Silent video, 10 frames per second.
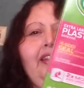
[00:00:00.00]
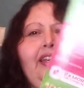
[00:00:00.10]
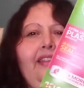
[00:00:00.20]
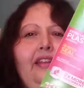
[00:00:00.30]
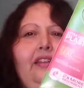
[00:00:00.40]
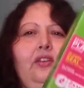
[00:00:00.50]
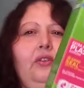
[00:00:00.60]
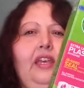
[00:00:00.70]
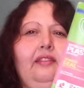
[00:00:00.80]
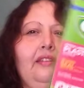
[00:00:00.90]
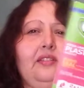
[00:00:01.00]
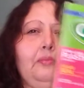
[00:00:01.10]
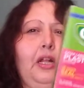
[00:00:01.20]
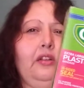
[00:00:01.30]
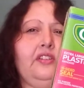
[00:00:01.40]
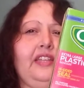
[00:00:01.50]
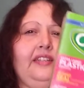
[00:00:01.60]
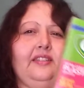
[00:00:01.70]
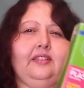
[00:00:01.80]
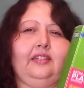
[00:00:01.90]
And then you get the smaller
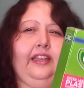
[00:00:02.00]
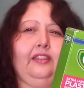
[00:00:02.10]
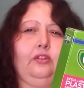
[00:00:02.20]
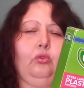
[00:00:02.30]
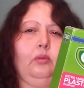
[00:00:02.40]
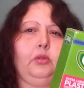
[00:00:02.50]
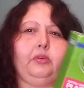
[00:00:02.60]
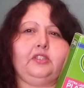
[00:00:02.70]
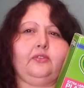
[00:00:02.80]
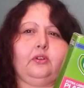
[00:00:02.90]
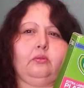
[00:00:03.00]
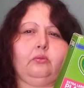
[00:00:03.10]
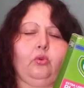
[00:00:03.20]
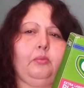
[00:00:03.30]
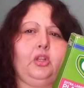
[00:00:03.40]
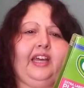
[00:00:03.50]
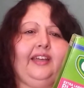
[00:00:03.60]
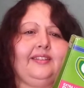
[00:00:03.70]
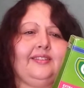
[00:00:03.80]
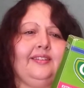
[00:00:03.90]
sizes, like the normal ones for normal
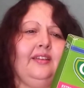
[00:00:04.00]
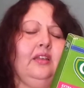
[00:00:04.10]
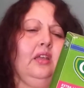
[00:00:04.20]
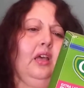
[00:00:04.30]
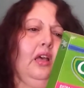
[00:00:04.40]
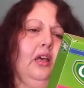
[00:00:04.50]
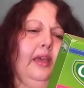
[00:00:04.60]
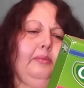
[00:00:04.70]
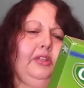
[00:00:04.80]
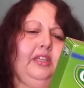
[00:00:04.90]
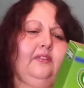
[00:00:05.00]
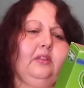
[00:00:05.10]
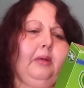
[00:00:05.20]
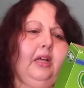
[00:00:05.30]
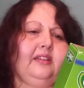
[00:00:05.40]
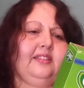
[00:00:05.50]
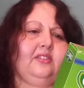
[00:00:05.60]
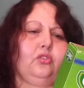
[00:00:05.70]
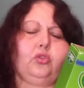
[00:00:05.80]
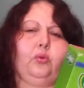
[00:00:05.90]
cuts. I believe the
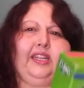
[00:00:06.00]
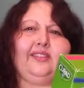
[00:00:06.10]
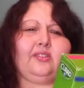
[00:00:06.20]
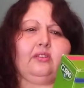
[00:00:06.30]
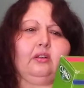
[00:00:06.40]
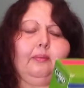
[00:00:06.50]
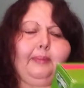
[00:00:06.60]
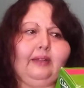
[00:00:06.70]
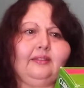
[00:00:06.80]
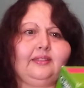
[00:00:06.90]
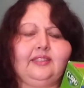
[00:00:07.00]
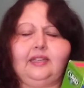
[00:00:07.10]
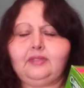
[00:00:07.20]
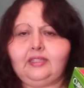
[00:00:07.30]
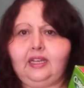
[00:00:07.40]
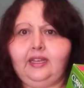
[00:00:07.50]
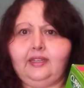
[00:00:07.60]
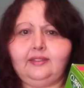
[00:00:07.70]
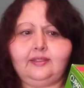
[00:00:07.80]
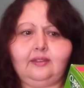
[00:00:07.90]
boxes are 20. So they're about the same
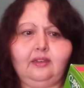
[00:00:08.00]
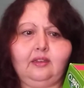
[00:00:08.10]
size